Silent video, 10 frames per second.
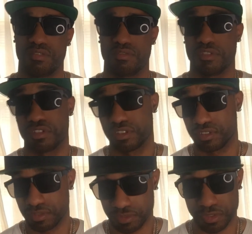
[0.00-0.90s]
for
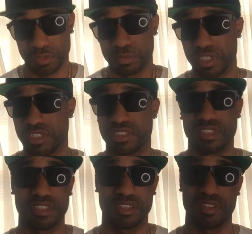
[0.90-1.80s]
a few minutes,
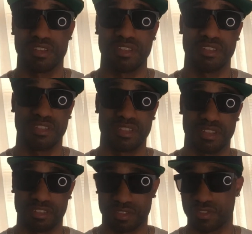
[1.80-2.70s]
and then
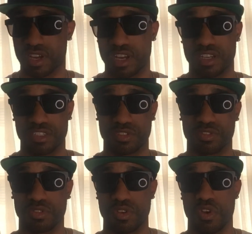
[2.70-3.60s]
a
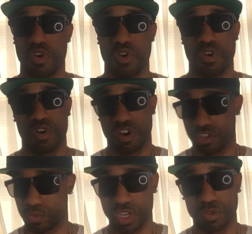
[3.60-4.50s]
Sauvage
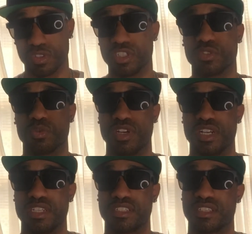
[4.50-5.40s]
as well with a
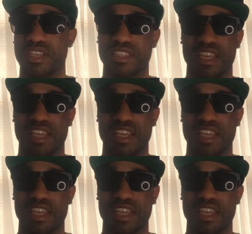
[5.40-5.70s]
twist, and